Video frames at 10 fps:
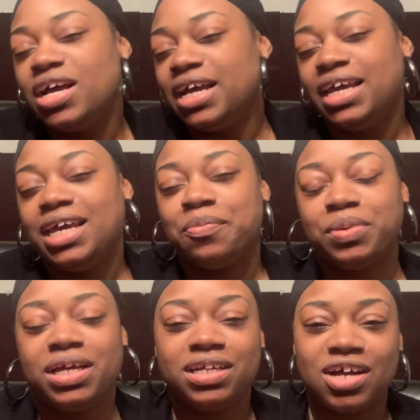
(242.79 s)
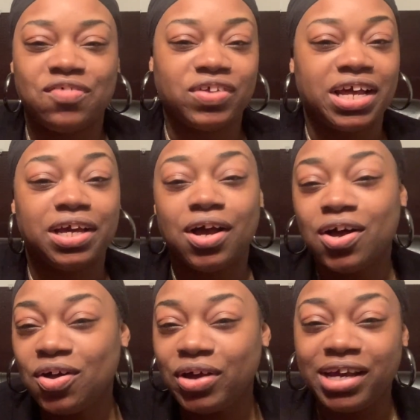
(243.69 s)
he had played it off like,
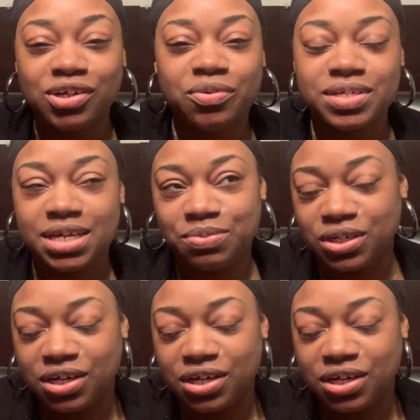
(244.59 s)
oh, ain't no reception.